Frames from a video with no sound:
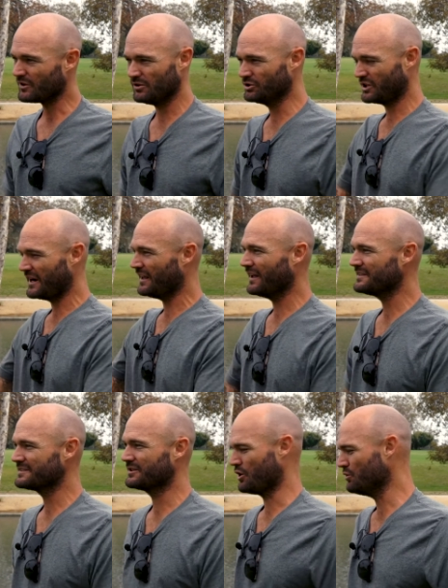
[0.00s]
you're training
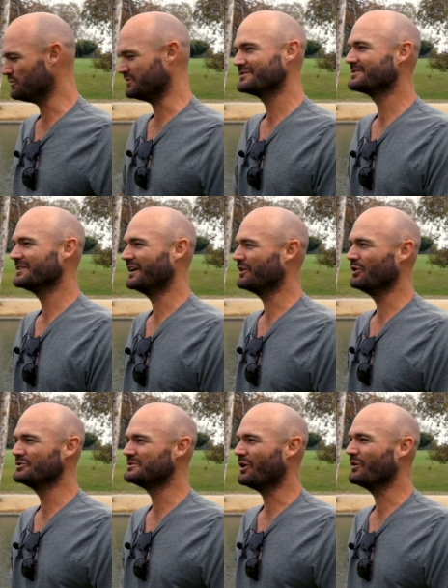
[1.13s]
against cones, and
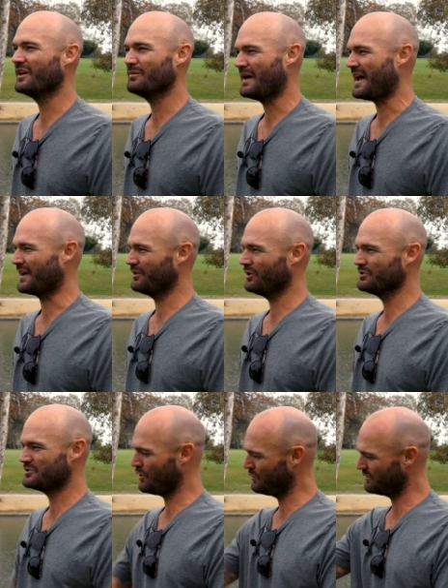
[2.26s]
cones don't hit back, and cones
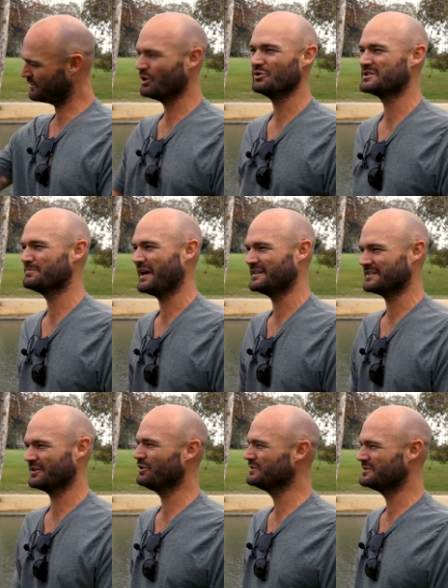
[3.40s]
don't close space, and
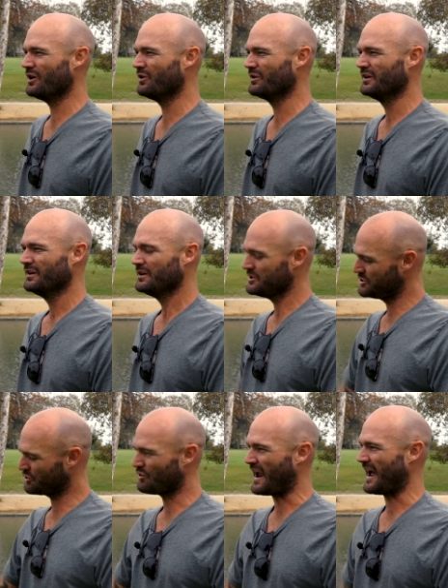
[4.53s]
cones don't
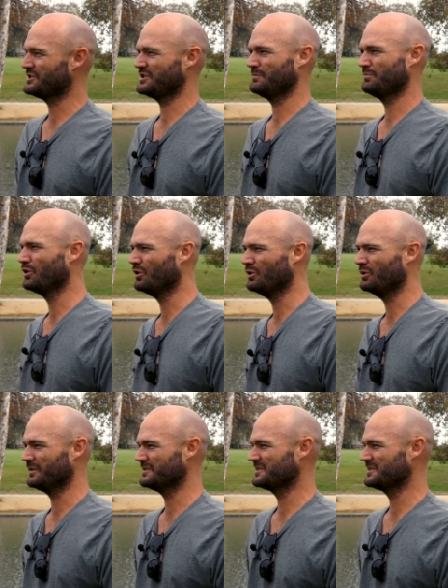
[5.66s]
scratch and pull and